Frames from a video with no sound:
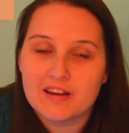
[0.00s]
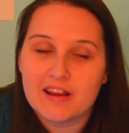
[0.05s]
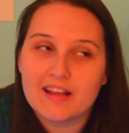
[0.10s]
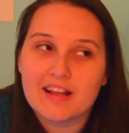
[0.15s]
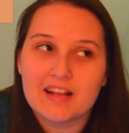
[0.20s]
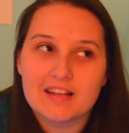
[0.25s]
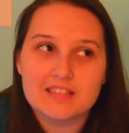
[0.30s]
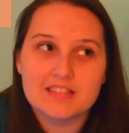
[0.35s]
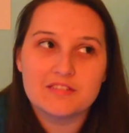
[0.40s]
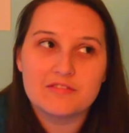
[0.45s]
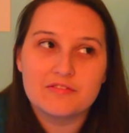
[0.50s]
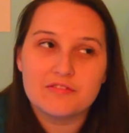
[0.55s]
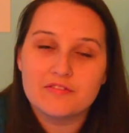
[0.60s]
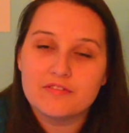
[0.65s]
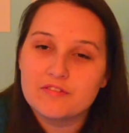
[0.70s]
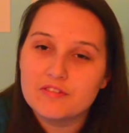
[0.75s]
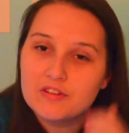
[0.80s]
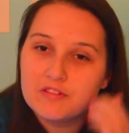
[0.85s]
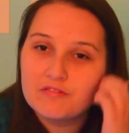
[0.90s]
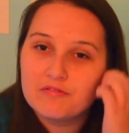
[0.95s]
I guess if
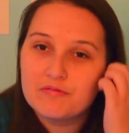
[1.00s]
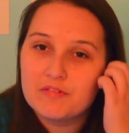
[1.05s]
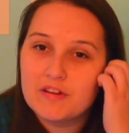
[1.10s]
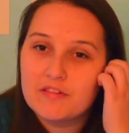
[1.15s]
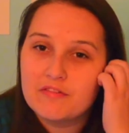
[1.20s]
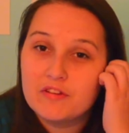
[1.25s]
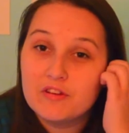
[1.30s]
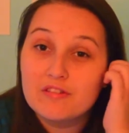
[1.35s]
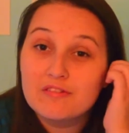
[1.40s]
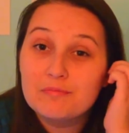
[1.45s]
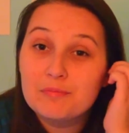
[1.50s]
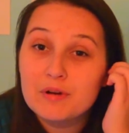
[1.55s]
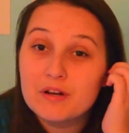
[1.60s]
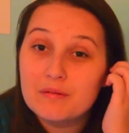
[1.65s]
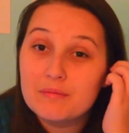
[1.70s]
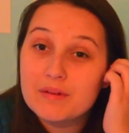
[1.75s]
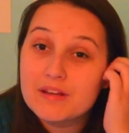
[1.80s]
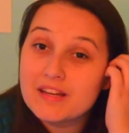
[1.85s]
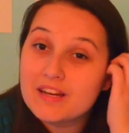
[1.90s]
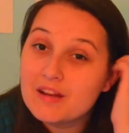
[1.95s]
you've
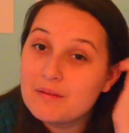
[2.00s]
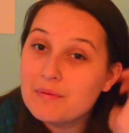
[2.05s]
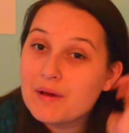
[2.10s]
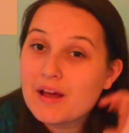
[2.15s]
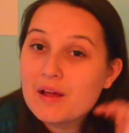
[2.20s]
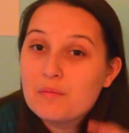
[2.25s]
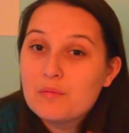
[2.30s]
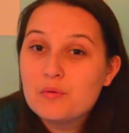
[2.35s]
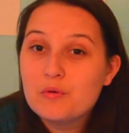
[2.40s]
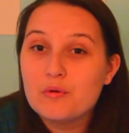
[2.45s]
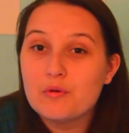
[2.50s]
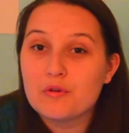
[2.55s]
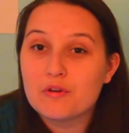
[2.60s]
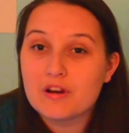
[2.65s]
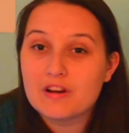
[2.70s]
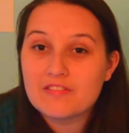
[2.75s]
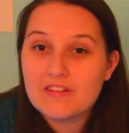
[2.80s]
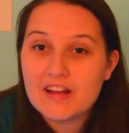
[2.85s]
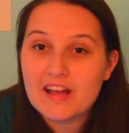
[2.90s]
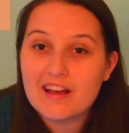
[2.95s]
put me in a bad mood or
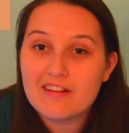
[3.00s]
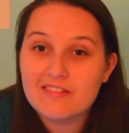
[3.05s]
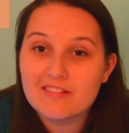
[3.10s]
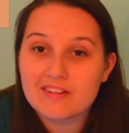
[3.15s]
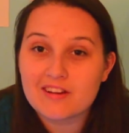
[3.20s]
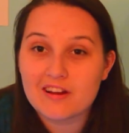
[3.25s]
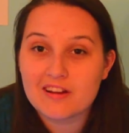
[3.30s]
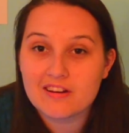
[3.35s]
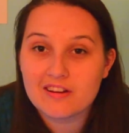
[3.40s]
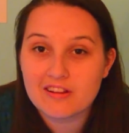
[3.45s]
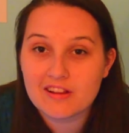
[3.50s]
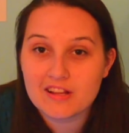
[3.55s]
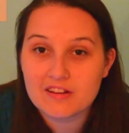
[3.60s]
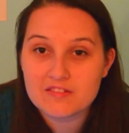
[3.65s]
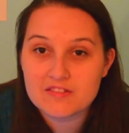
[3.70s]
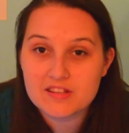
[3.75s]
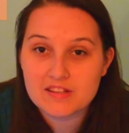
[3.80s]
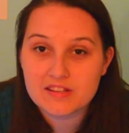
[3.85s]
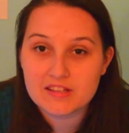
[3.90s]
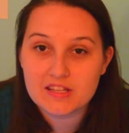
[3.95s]
if I haven't gotten a lot of
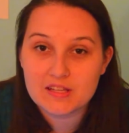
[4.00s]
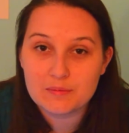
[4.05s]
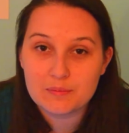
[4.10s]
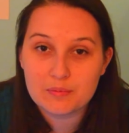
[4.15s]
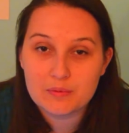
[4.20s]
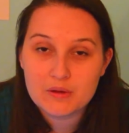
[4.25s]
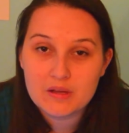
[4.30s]
sleep,